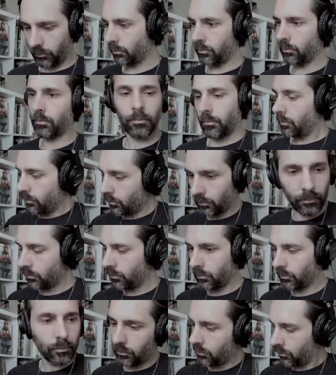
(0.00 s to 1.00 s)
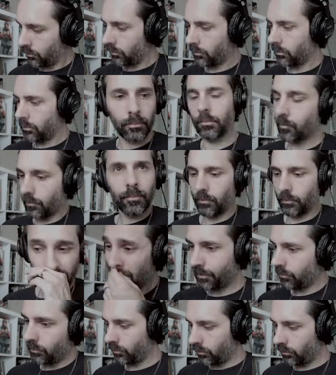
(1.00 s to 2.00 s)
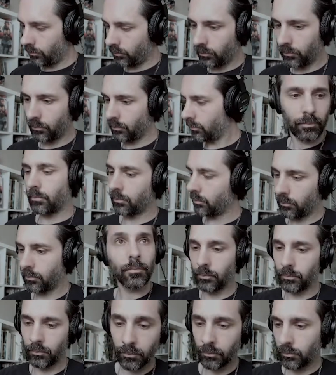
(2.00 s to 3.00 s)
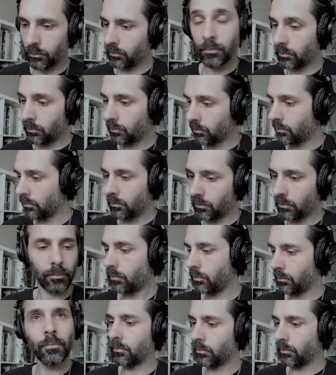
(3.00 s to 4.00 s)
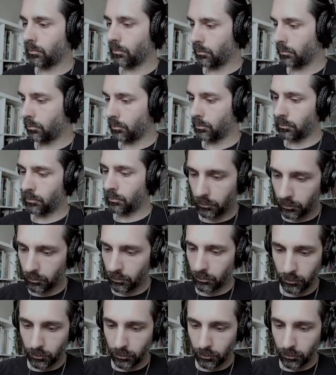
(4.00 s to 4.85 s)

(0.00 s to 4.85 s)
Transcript: the figure. It might seem like something that's a little bit of a cheat,